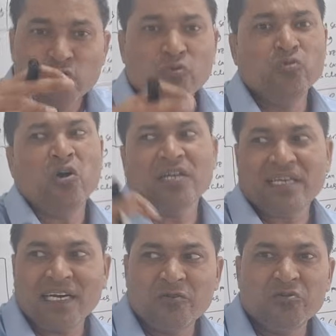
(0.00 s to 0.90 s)
Do not
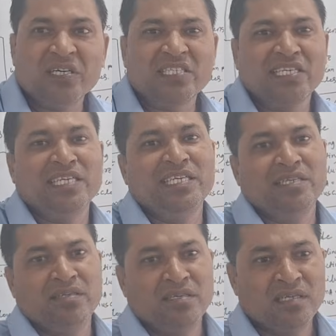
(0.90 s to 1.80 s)
try to touch any
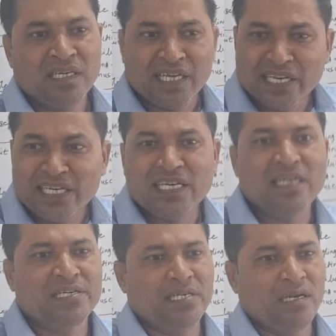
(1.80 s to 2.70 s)

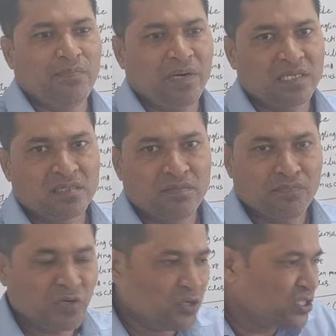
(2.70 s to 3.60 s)
electrical parts
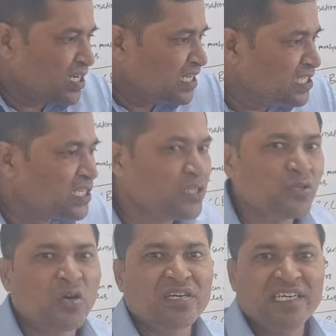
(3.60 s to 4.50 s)
because the condition is
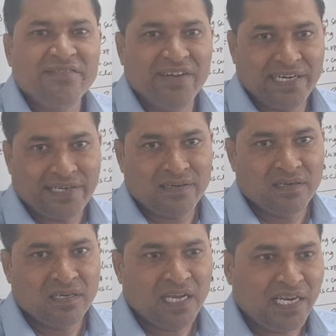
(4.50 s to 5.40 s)
already wet
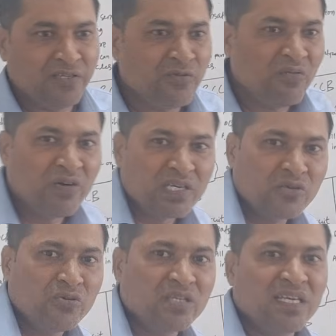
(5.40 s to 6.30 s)
and you are
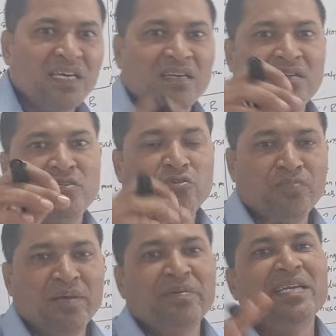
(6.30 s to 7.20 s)
working over there. You
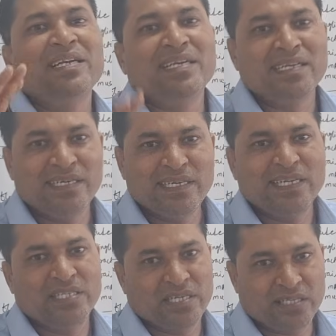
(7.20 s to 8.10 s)
may be in
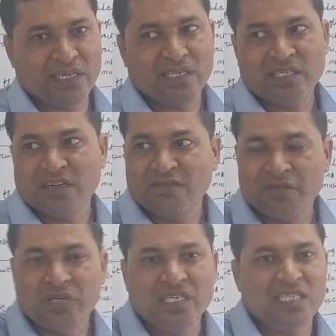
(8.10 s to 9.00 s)
dangerous condition if
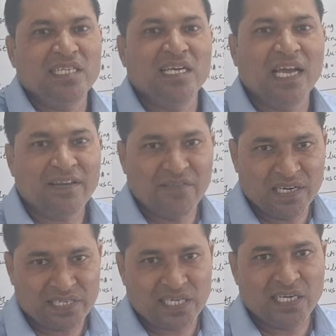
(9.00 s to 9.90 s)
you touch any live
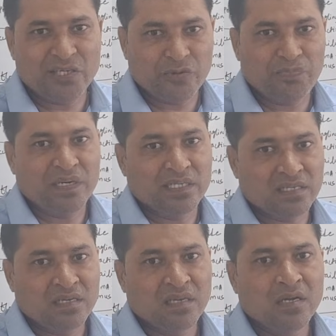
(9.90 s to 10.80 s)
electrical equipment,
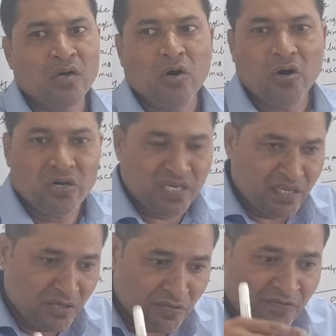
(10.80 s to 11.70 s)
or
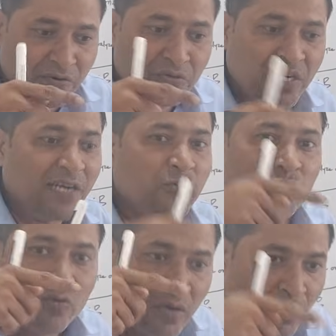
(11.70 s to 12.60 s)
if you try to
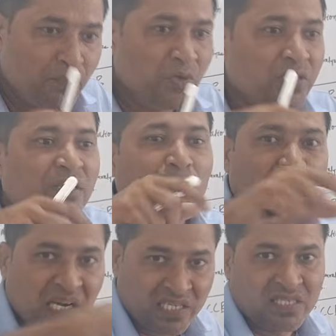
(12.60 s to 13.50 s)
put the
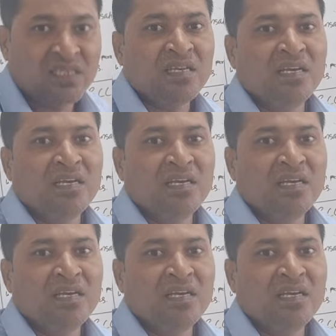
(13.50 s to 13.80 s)
plugs